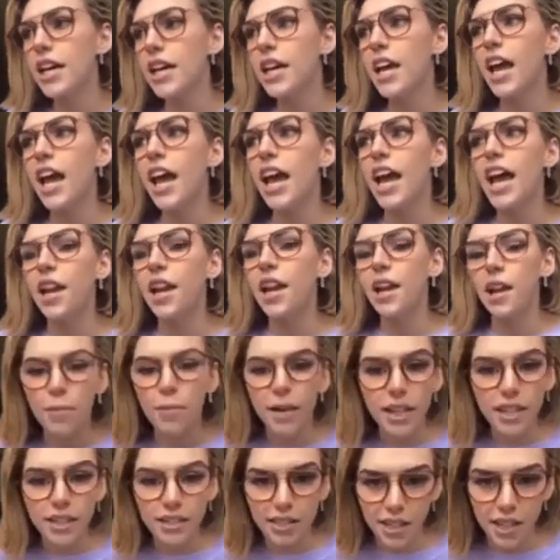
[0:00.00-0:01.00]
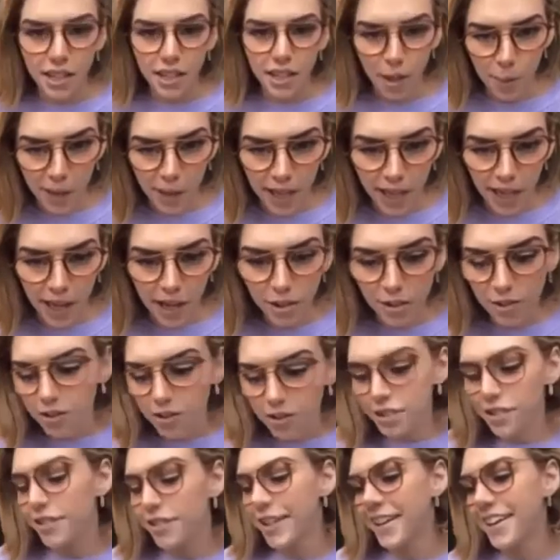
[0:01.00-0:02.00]
and like sitting on my couch,
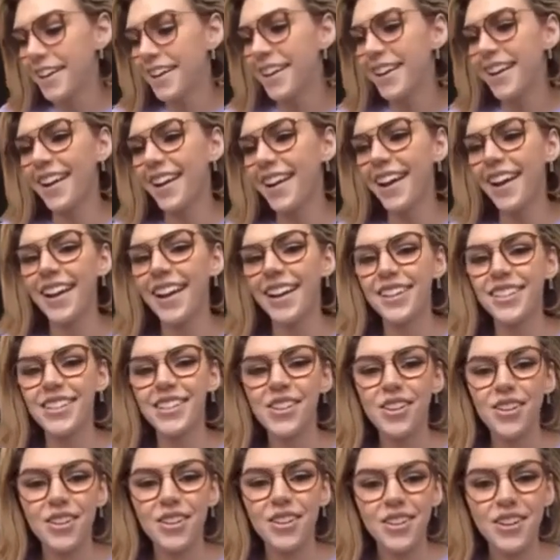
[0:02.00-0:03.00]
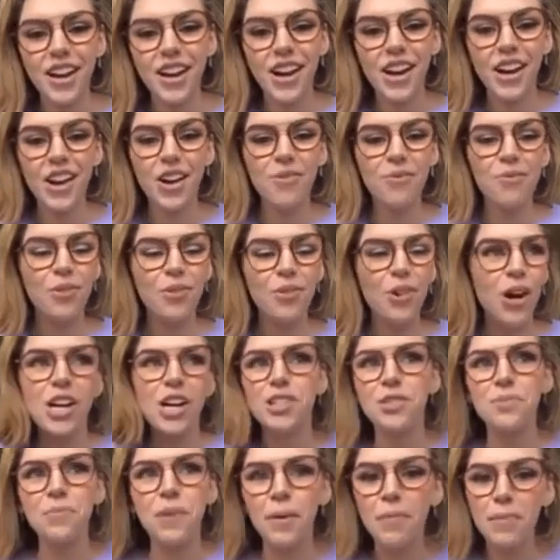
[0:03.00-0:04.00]
and or I
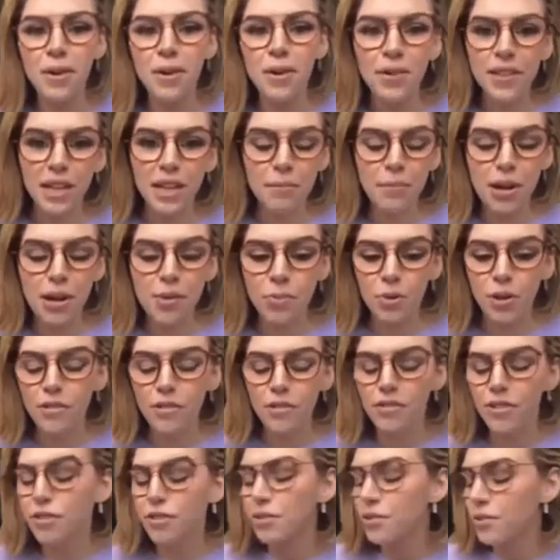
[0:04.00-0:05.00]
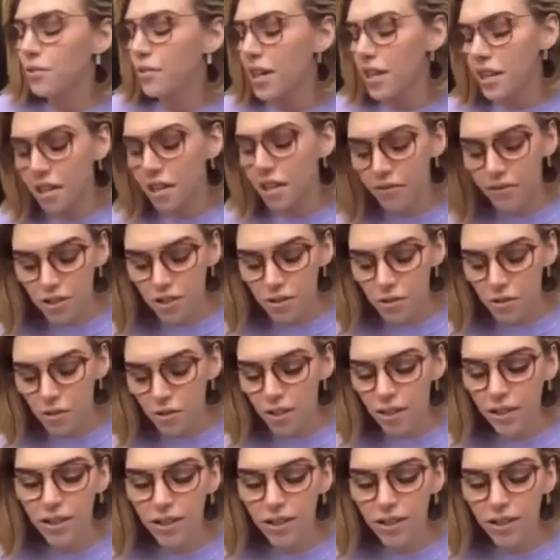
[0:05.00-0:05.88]
just might be with like my boyfriend, who I love and adore,